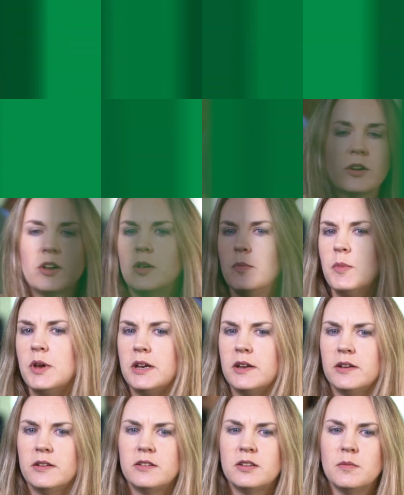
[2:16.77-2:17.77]
We are
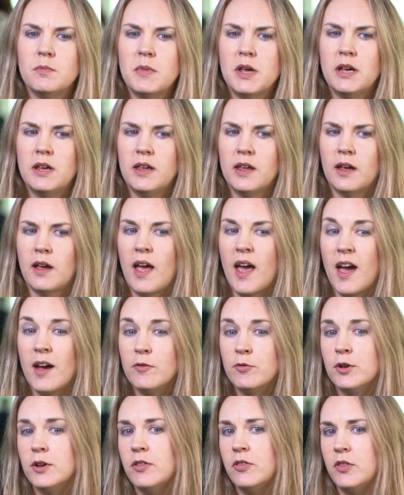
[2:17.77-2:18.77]
committed to making
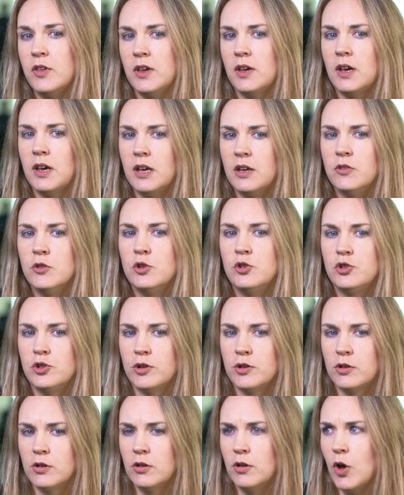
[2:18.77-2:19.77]
everything in the
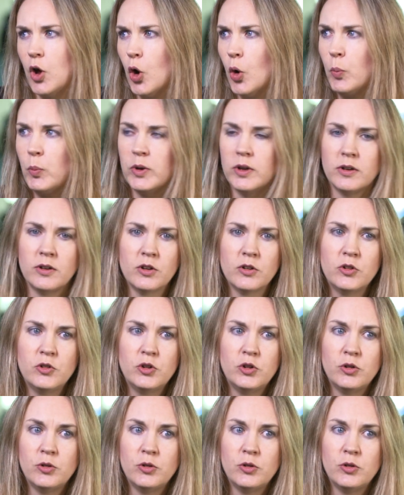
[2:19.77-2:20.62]
journal open